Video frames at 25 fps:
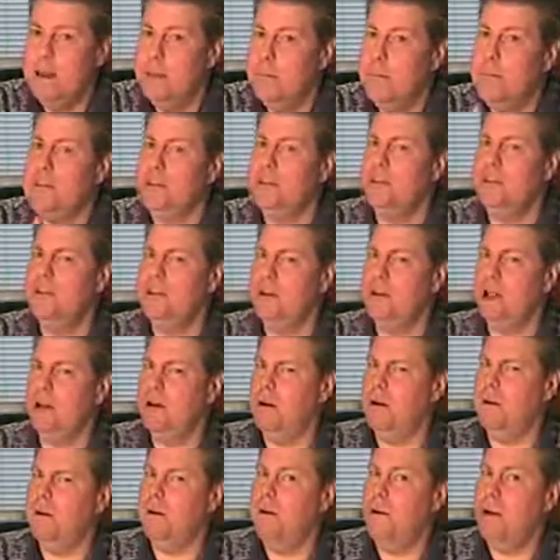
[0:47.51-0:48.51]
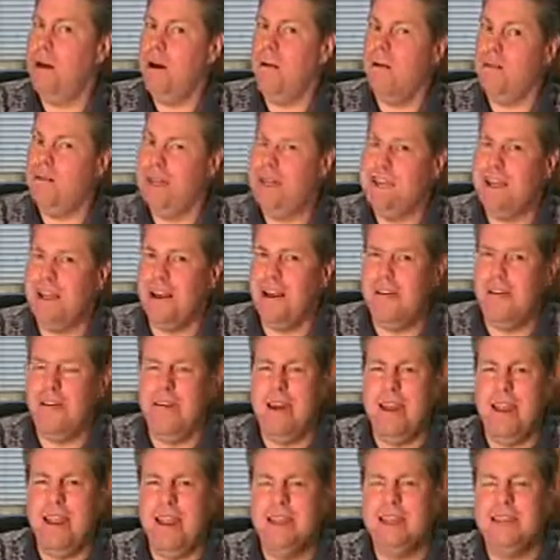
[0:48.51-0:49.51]
Mr. Seller, if you offer seller
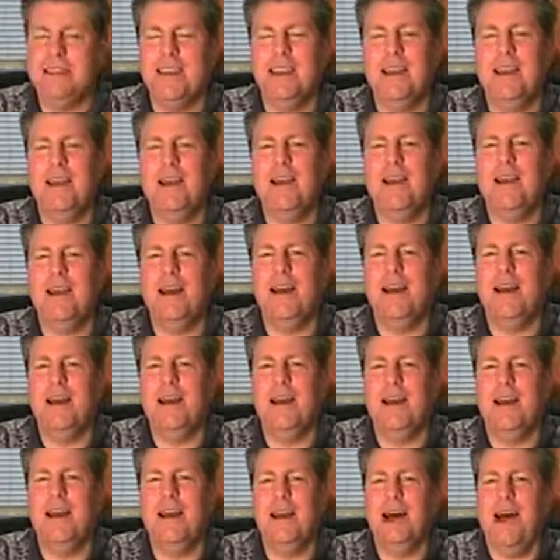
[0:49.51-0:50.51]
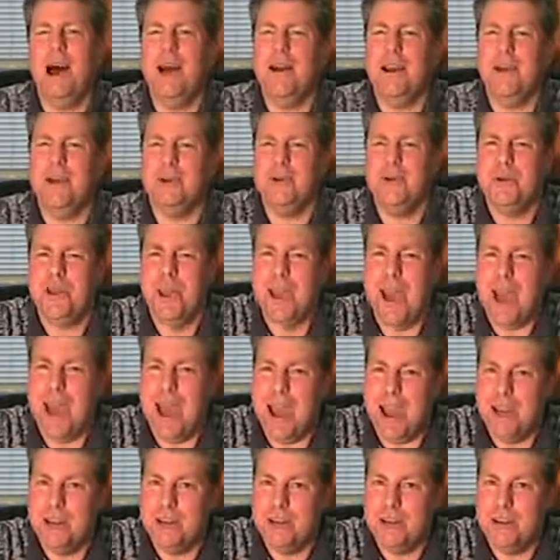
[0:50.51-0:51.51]
financing, I'll get you
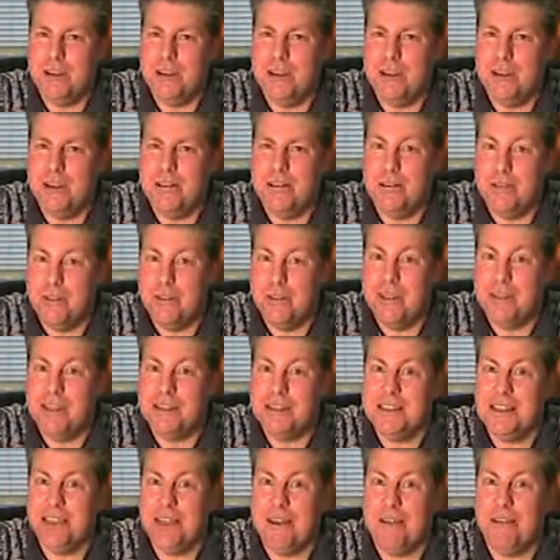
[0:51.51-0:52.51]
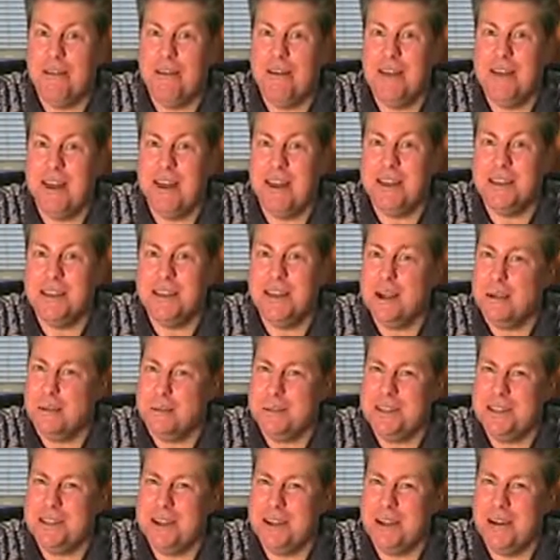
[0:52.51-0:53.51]
cash for that seller financing, and
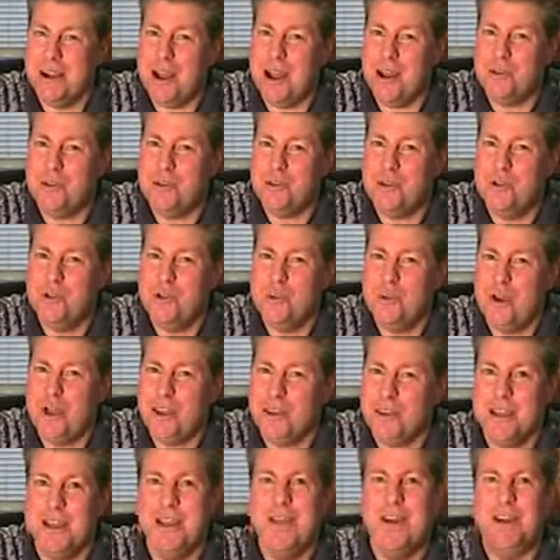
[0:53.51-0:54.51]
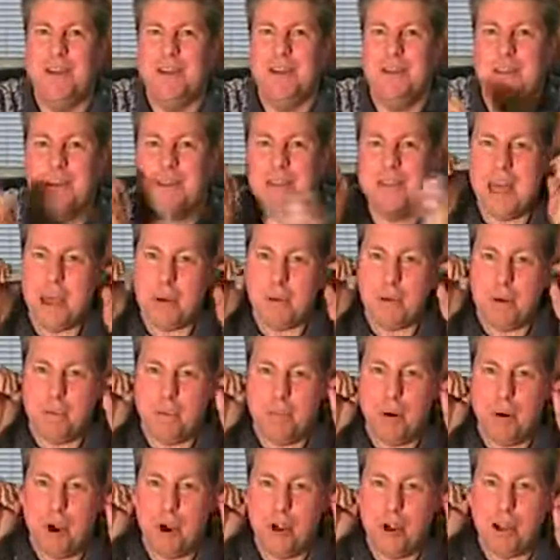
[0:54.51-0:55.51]
we'll sell your house in 2 weeks. Do you think that
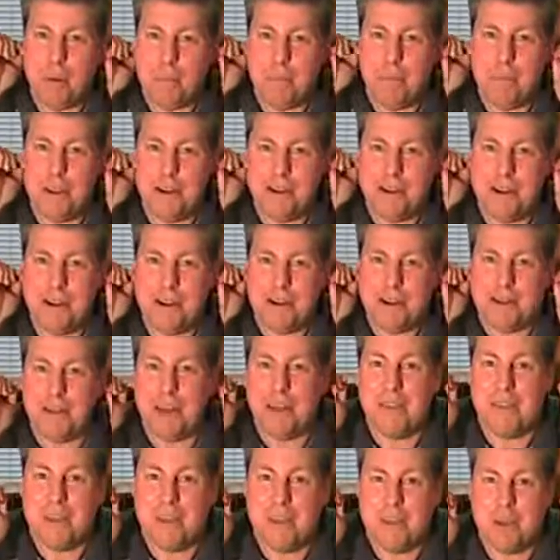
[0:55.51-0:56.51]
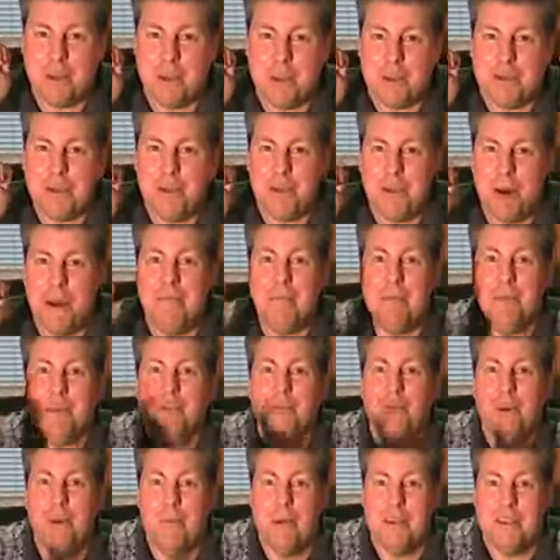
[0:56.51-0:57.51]
would perk up their ears? I think it will too. I've been
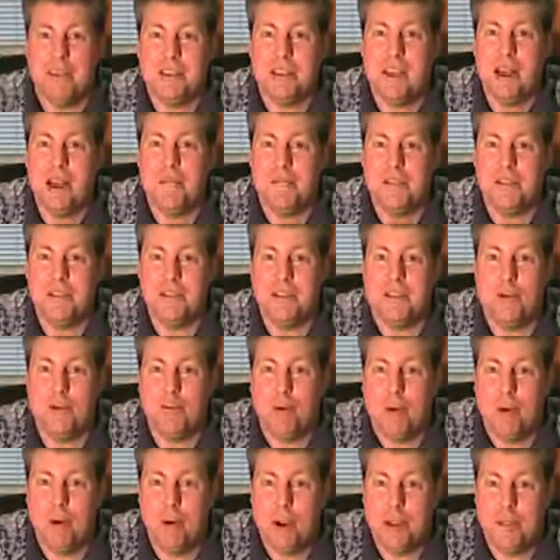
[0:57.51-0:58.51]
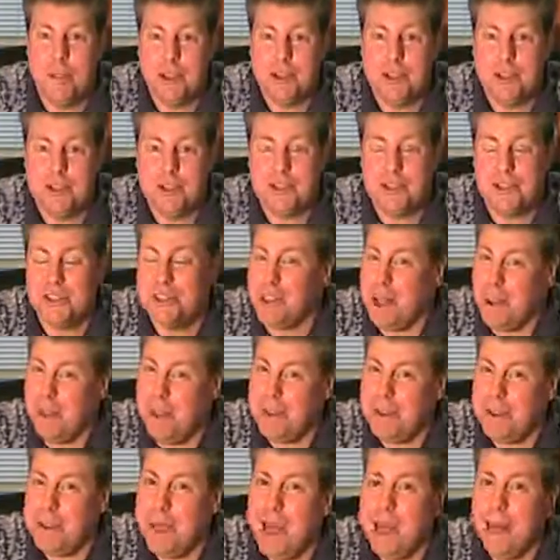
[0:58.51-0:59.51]
doing it myself. It's a new program I just
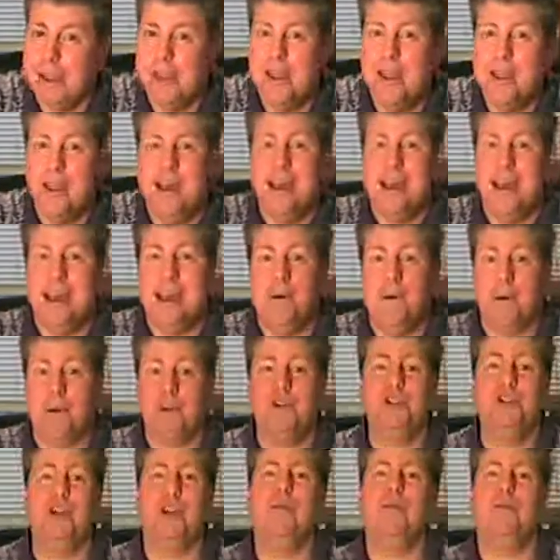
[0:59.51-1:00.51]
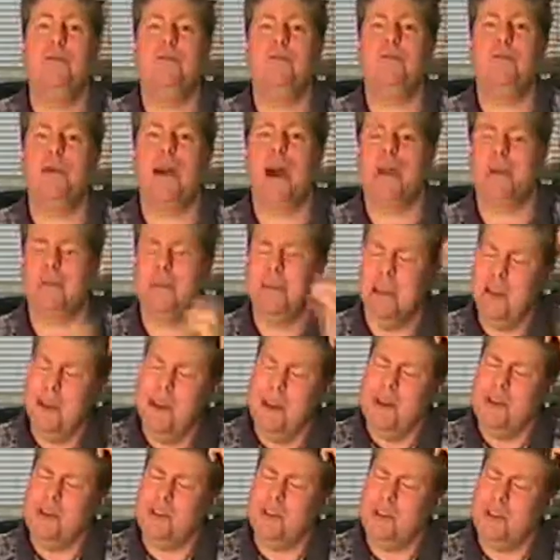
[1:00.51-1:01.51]
stumbled on, and I want to share it with you guys.
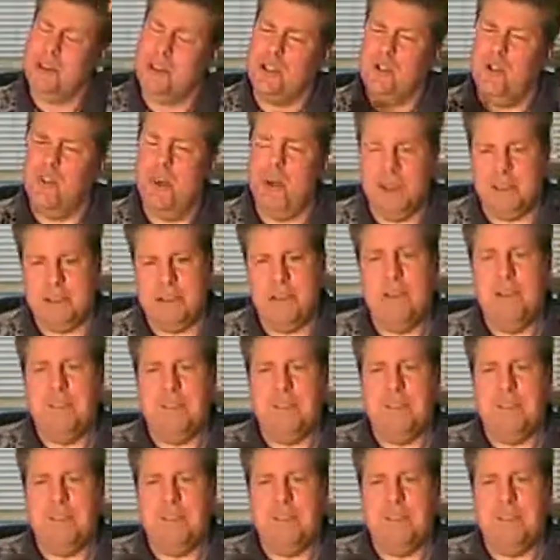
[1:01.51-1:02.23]
So it's a twist.